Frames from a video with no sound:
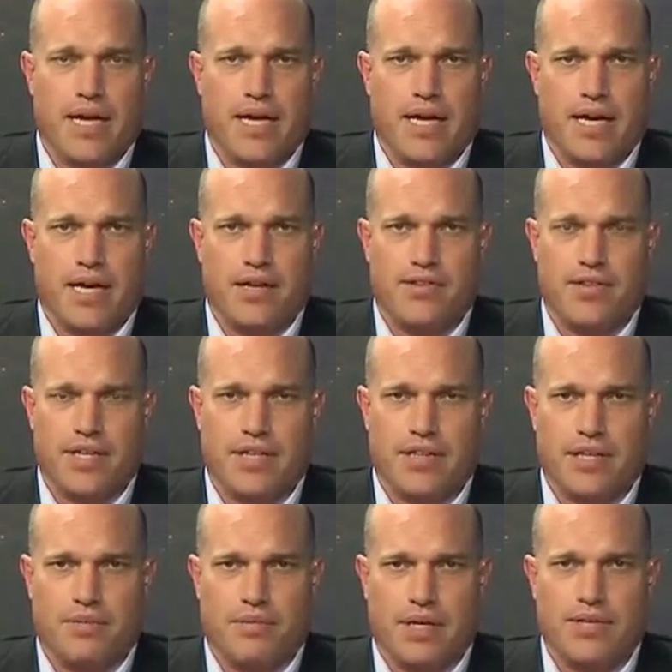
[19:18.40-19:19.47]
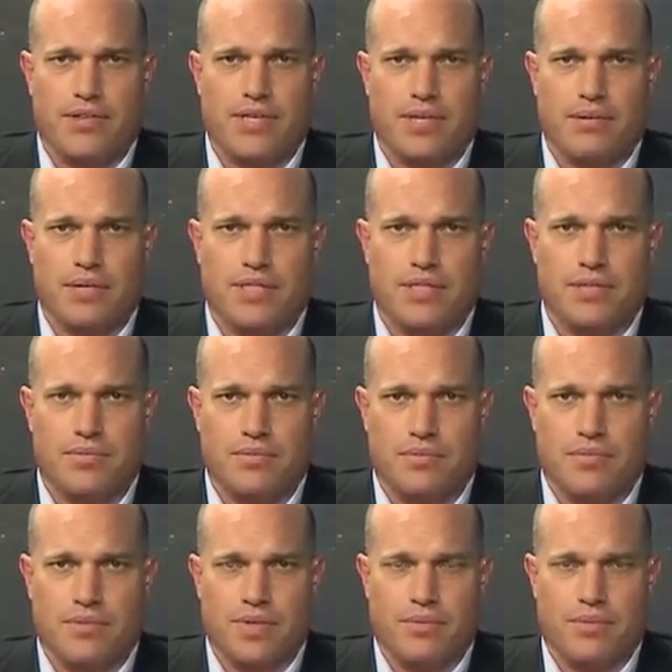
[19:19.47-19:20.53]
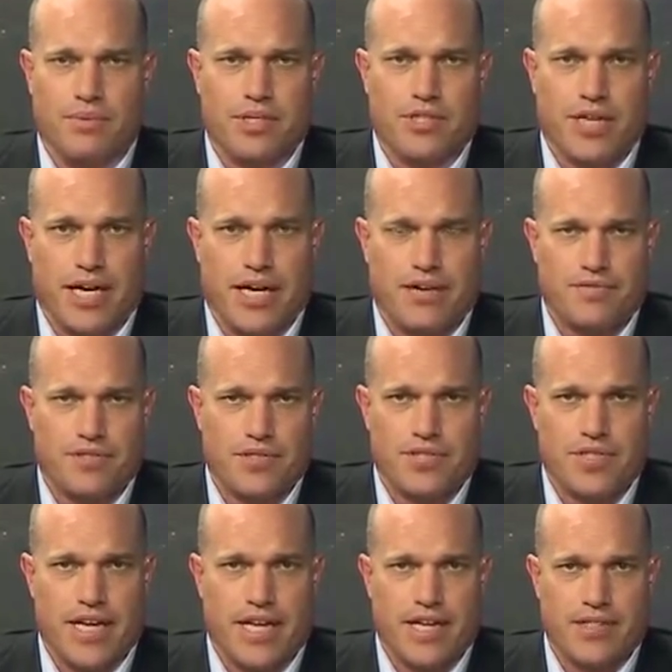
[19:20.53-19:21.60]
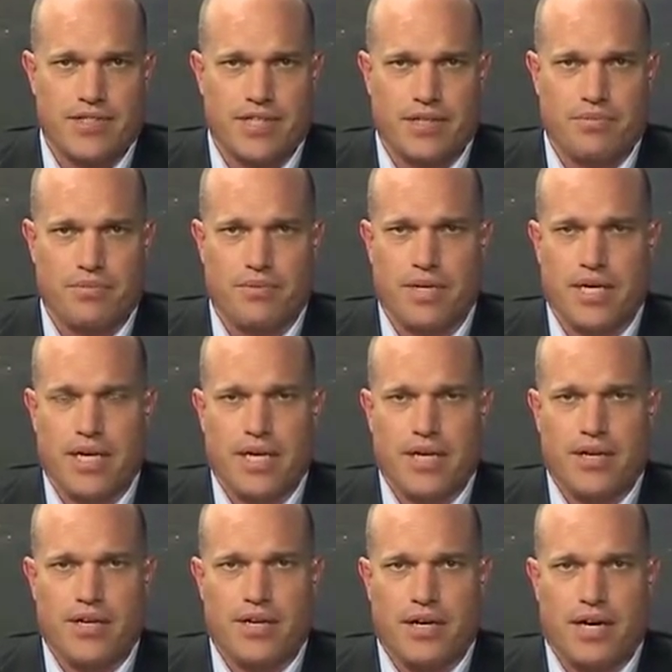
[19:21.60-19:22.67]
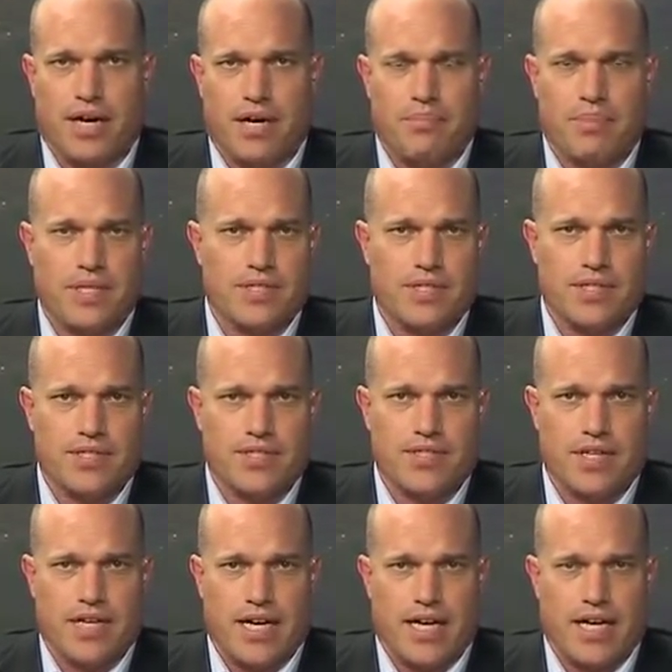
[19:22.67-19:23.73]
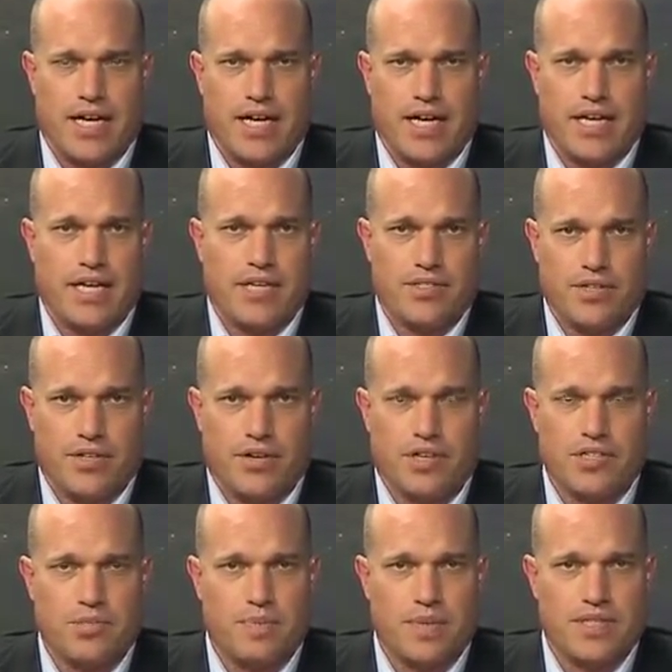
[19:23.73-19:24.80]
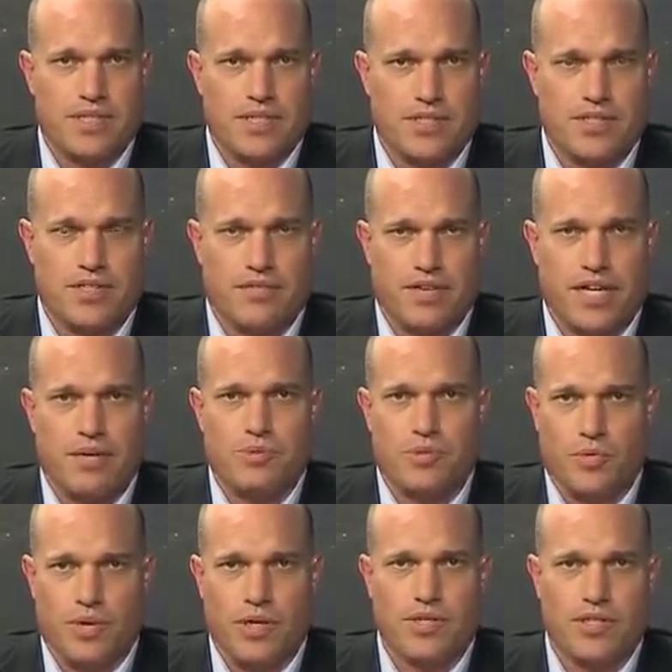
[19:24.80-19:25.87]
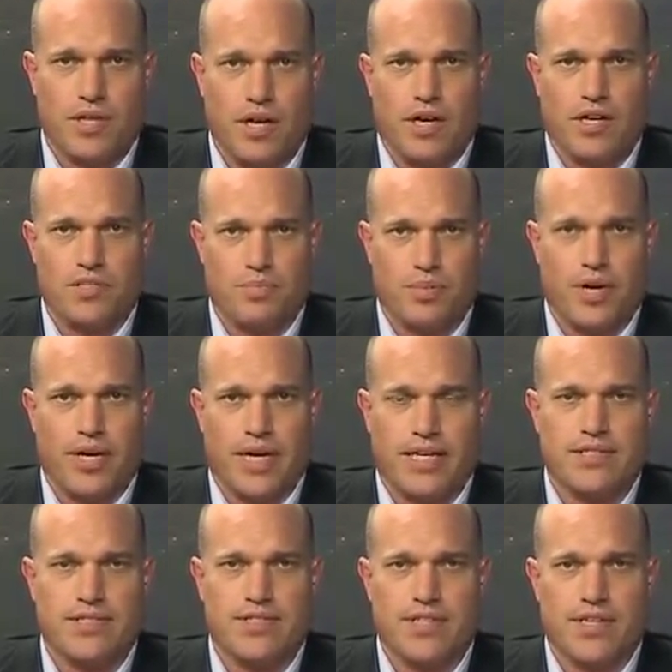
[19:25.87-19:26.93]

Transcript: I think that one thing which I have to say is that, our business, and as Jeroen's business, develops world-class products,